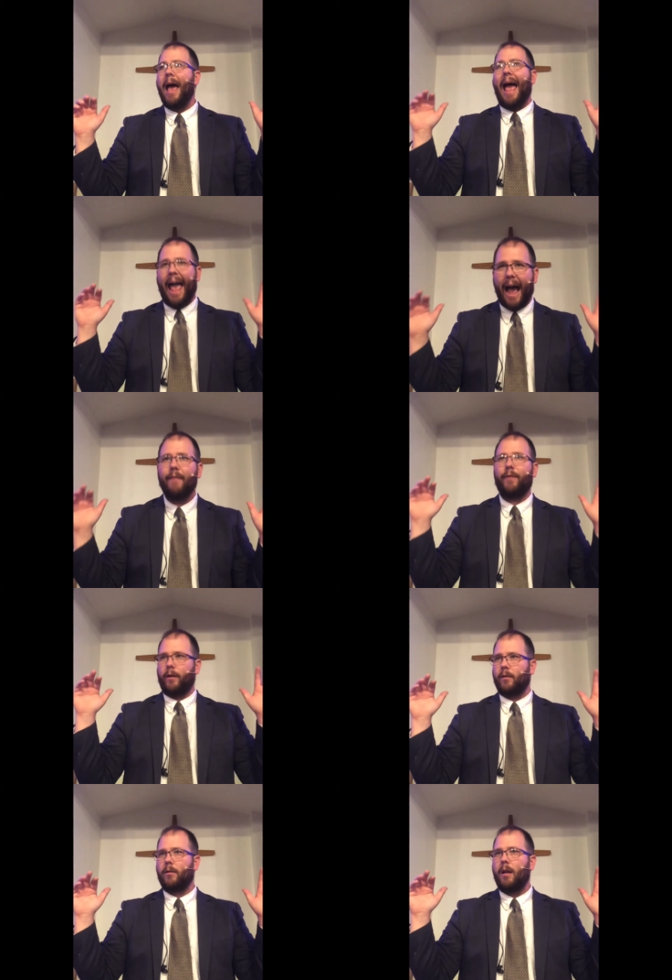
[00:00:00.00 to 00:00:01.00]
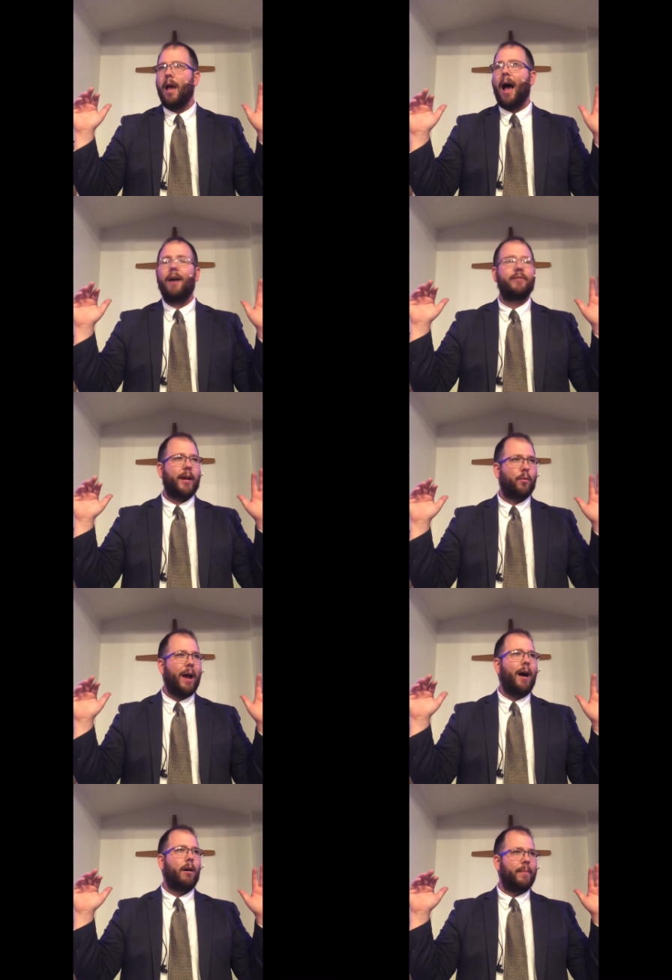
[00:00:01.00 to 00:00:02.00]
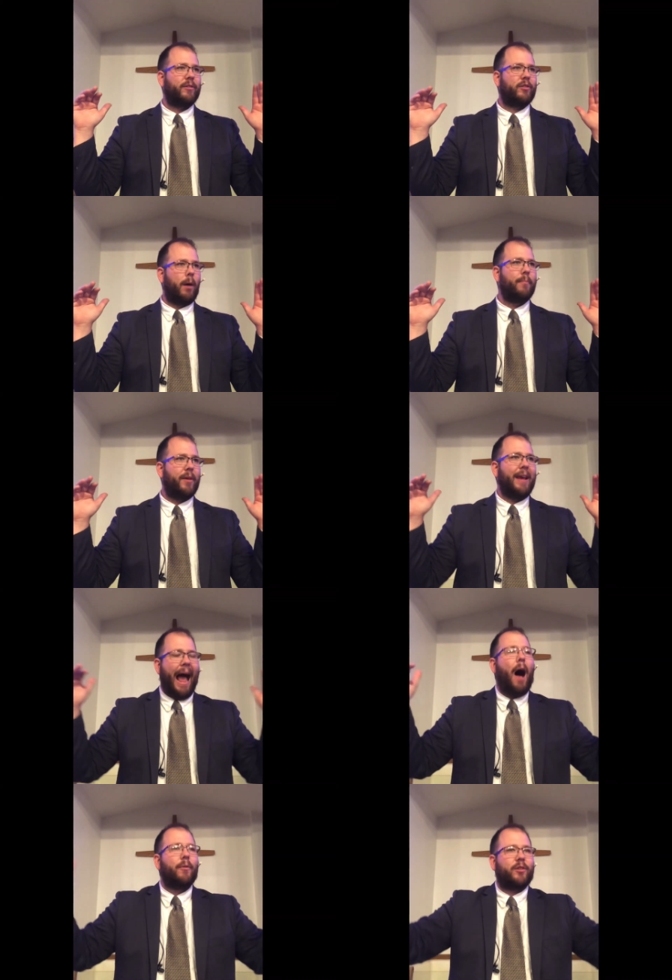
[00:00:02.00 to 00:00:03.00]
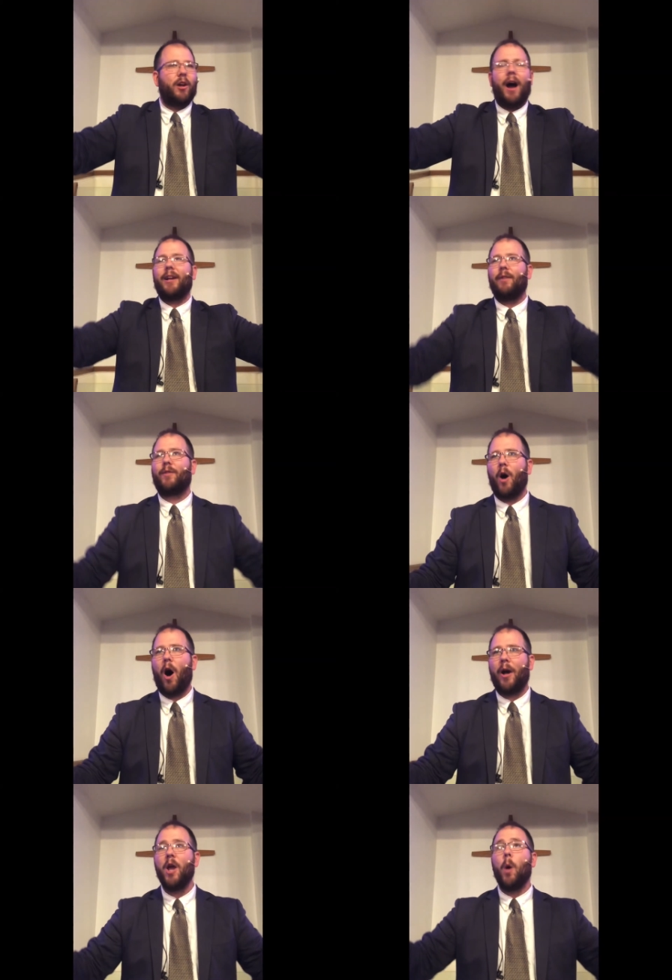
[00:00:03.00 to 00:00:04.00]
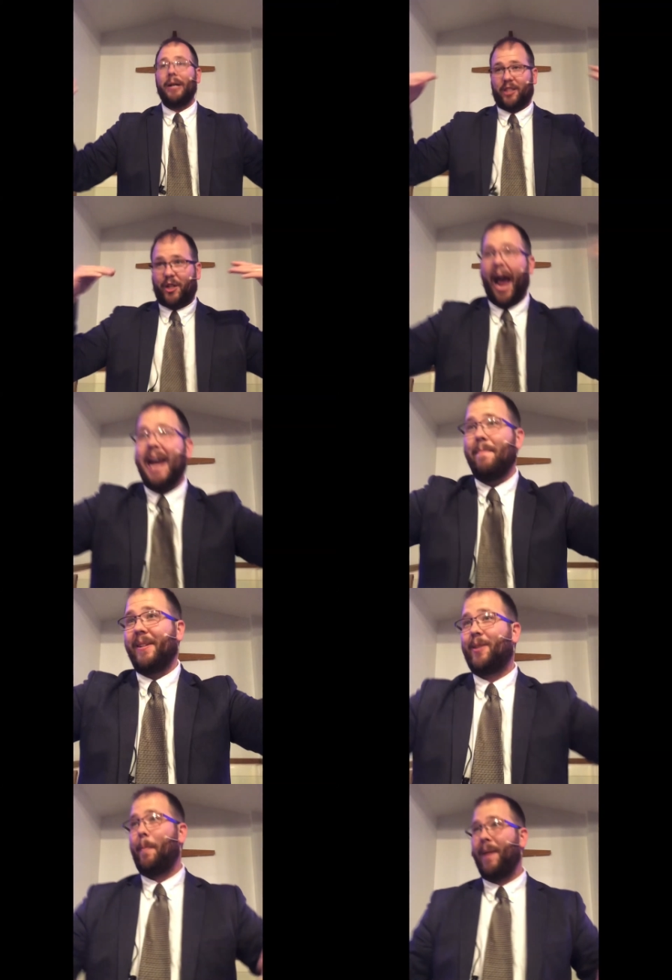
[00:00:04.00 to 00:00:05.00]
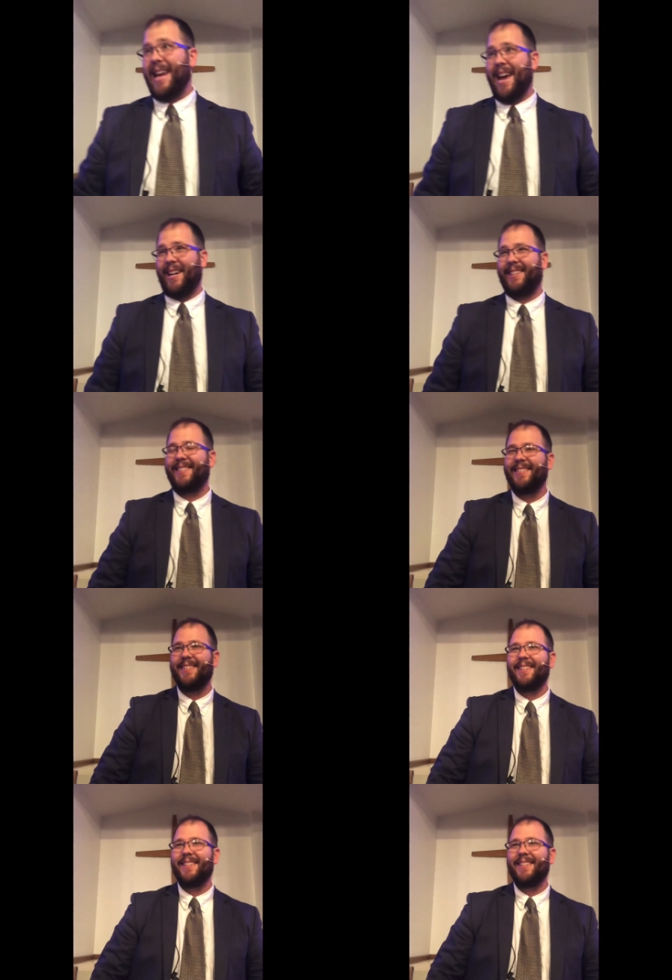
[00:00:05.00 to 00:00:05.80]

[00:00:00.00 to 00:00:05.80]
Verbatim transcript: Heaven, as a realm, is something outside of God which came into being,